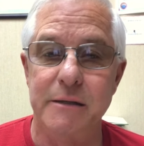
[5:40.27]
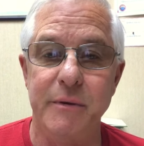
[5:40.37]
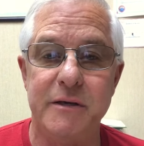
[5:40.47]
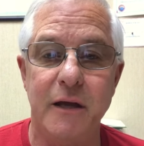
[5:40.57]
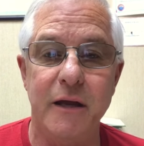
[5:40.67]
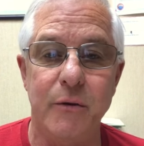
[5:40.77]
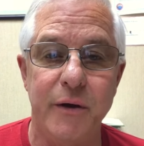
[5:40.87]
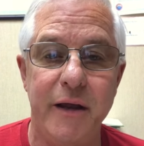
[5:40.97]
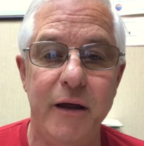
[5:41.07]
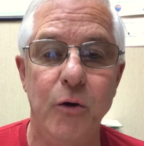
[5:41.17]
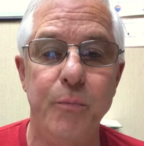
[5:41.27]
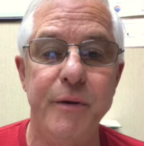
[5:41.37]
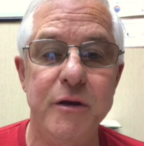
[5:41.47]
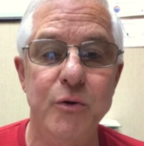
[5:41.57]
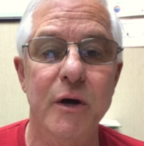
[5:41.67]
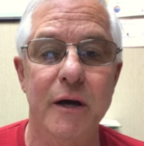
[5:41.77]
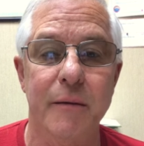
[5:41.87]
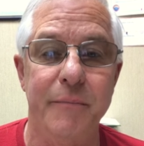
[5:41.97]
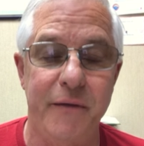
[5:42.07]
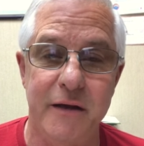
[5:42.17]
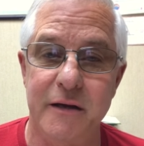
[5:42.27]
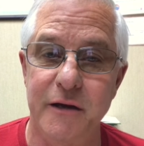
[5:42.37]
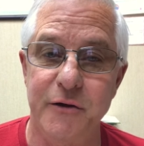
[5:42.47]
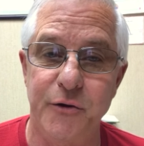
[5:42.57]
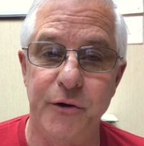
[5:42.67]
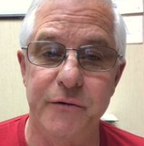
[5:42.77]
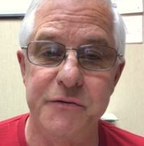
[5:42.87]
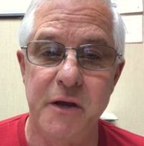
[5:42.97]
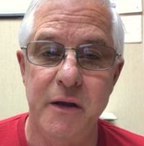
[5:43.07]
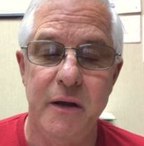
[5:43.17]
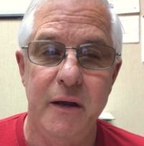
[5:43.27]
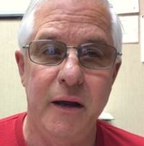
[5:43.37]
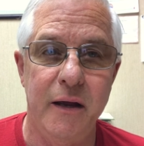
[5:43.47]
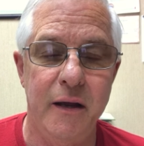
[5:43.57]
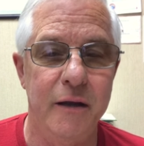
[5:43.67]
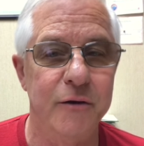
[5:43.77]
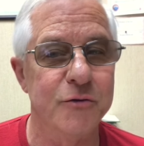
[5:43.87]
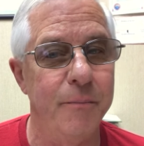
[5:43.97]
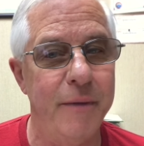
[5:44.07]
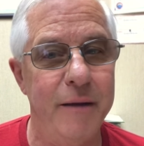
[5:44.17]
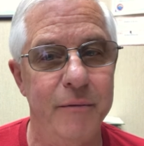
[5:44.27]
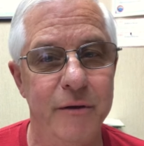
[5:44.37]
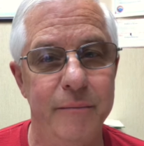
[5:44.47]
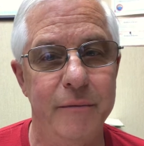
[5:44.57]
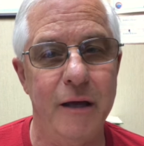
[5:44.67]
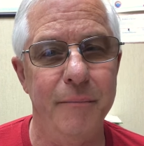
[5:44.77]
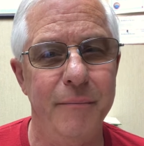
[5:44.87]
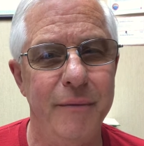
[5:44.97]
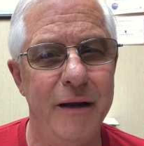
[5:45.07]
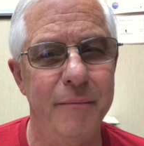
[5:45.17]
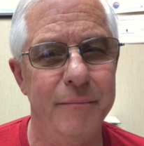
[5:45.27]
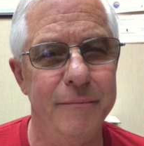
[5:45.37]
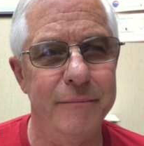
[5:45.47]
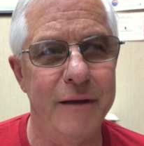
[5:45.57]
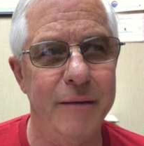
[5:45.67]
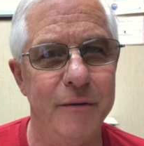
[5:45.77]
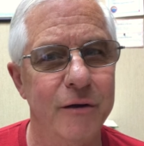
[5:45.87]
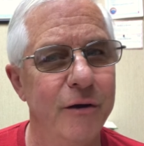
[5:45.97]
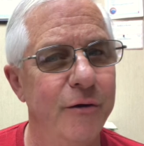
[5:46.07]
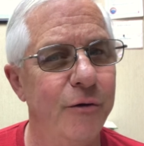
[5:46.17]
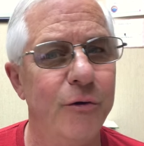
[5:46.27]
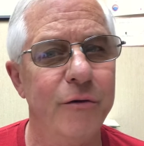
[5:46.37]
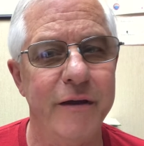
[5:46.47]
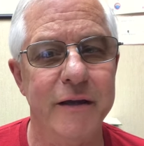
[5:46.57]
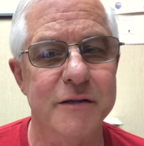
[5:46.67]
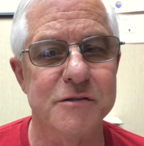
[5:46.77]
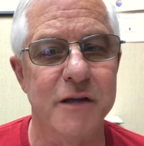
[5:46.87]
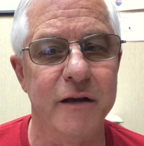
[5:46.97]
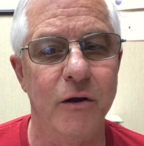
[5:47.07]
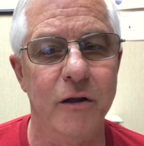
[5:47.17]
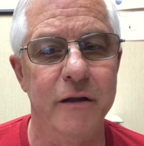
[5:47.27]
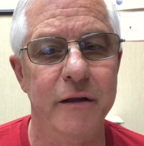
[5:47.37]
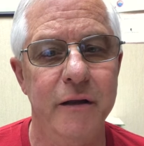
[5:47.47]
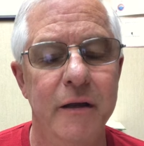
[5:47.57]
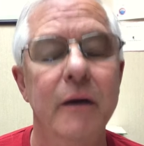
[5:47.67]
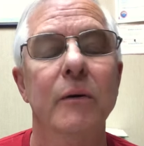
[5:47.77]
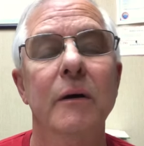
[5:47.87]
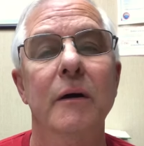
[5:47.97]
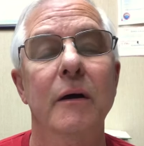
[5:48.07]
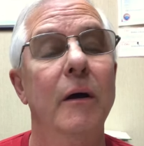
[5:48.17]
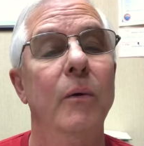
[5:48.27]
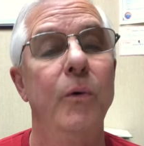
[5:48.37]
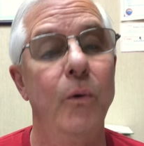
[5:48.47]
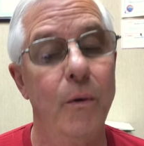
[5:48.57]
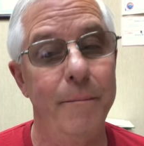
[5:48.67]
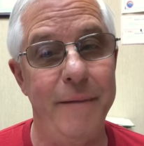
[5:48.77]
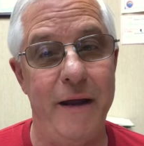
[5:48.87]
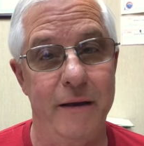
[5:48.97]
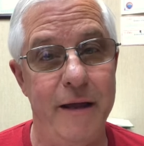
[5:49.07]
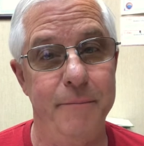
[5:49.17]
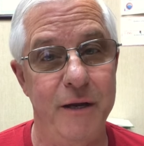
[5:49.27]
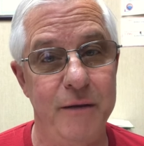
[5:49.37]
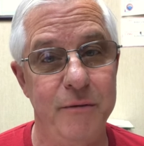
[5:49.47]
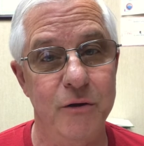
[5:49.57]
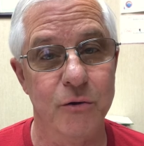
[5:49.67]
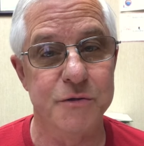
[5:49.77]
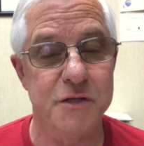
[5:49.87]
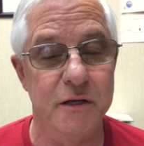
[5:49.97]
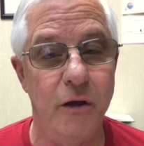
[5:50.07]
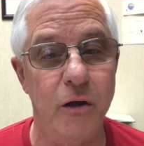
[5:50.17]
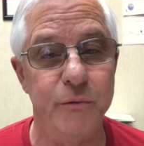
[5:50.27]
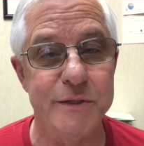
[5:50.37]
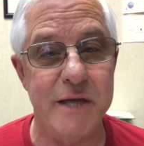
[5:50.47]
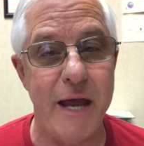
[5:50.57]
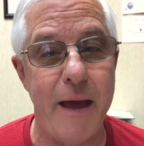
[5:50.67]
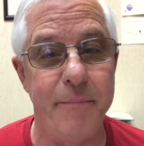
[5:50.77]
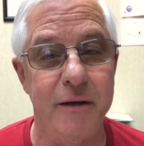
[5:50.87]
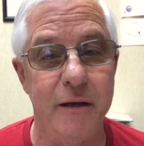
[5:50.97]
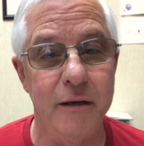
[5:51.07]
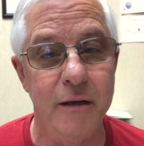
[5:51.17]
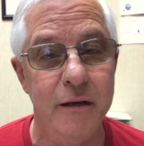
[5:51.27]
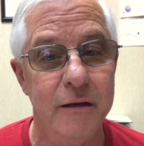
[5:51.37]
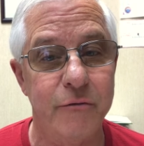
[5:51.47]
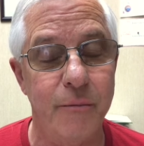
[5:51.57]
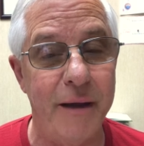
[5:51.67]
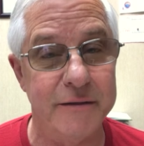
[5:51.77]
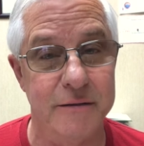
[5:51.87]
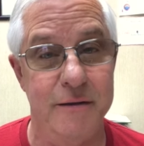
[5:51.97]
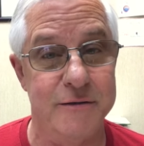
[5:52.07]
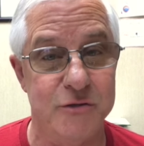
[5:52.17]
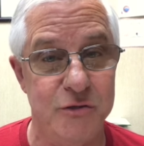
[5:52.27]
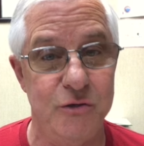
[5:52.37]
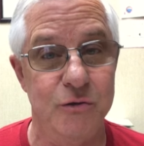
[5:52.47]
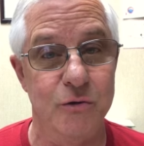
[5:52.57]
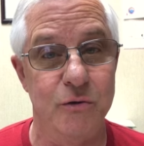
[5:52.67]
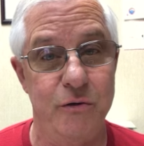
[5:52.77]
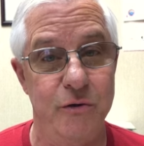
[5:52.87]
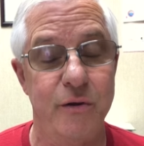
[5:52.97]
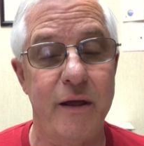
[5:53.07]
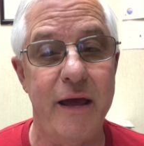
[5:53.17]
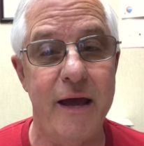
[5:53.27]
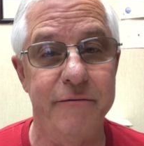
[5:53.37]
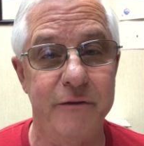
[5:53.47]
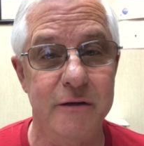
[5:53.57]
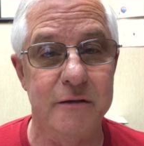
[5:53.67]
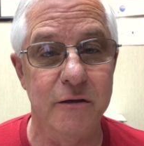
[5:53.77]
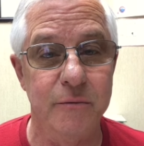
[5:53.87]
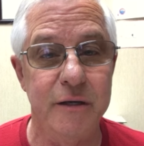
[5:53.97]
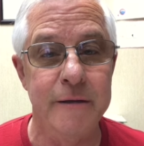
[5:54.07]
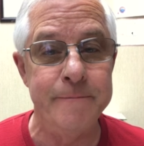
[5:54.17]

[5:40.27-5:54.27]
let me tell you, when they open you up, they cut nerves and there's a, mamma, a mam, mammillary nerve, I guess they call it. man, that baby hurts. And all what's happening for about the next year or year and a half, they tell me,